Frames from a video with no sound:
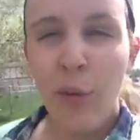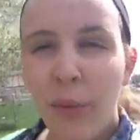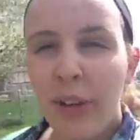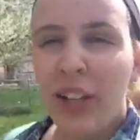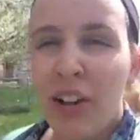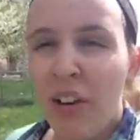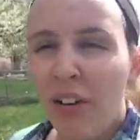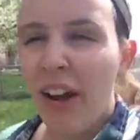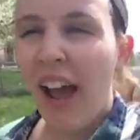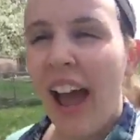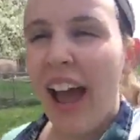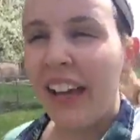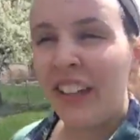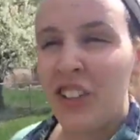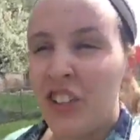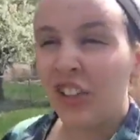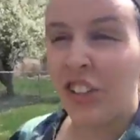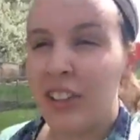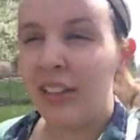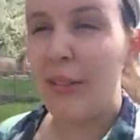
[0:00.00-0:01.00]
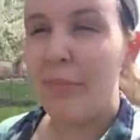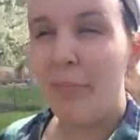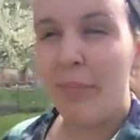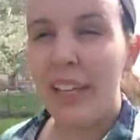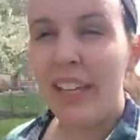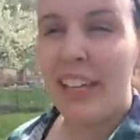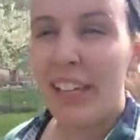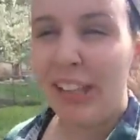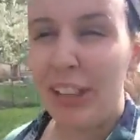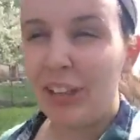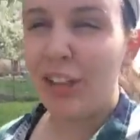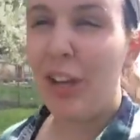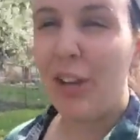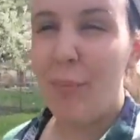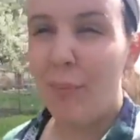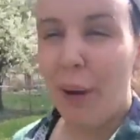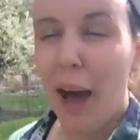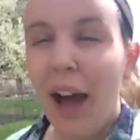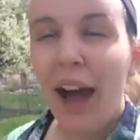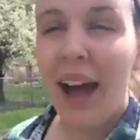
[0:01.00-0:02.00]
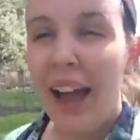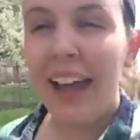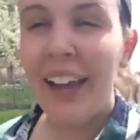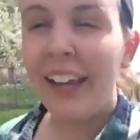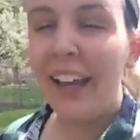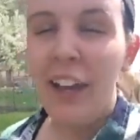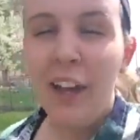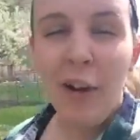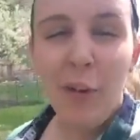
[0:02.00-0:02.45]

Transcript: we don't actually mean goodbye.